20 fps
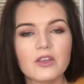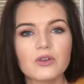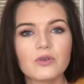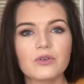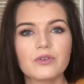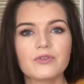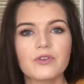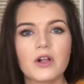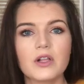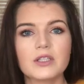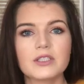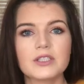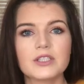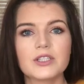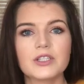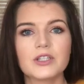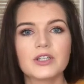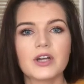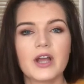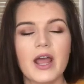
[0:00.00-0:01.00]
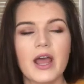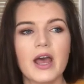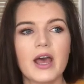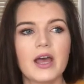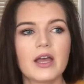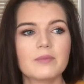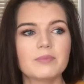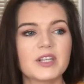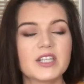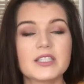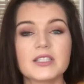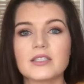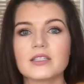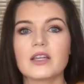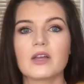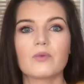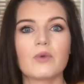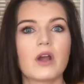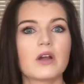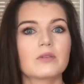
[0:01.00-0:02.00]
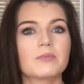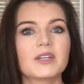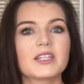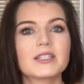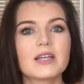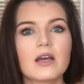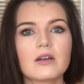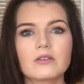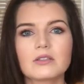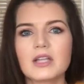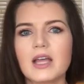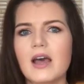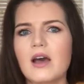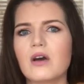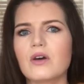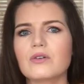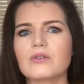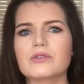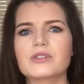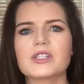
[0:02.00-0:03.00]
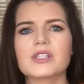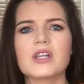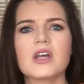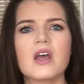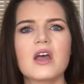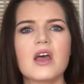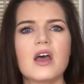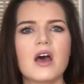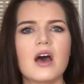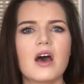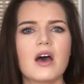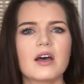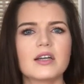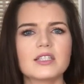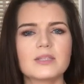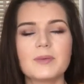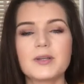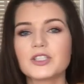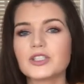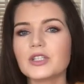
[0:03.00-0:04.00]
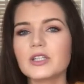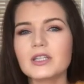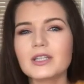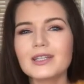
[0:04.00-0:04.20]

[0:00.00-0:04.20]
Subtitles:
You can volunteer at places like Ronald McDonald House, Special